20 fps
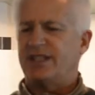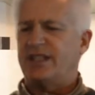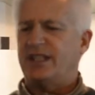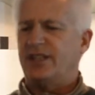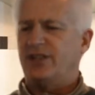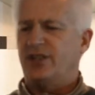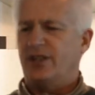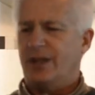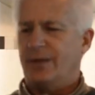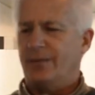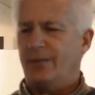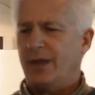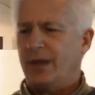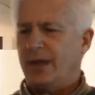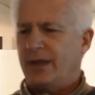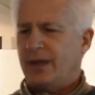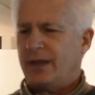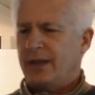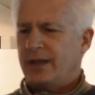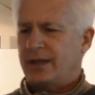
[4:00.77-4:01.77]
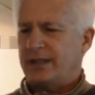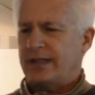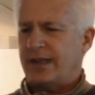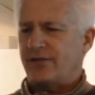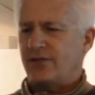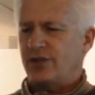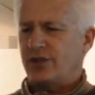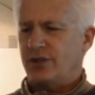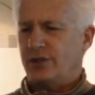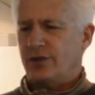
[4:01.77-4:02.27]
to them. Because
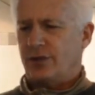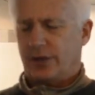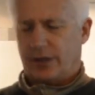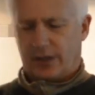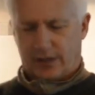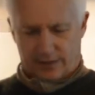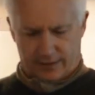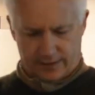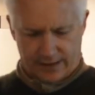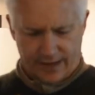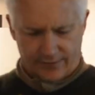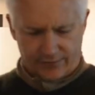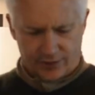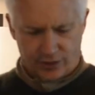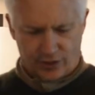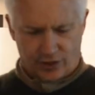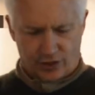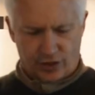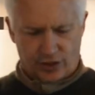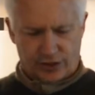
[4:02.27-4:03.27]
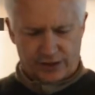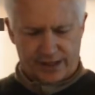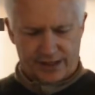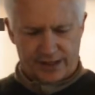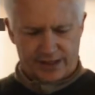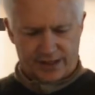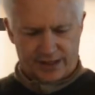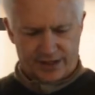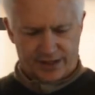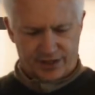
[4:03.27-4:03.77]
after you cook these
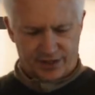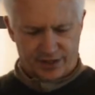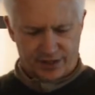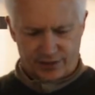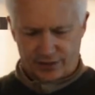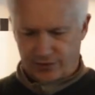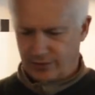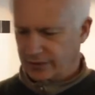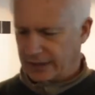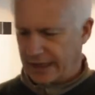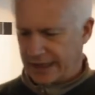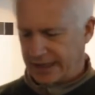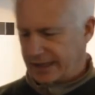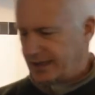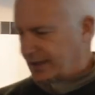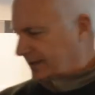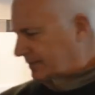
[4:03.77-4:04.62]
in a stew like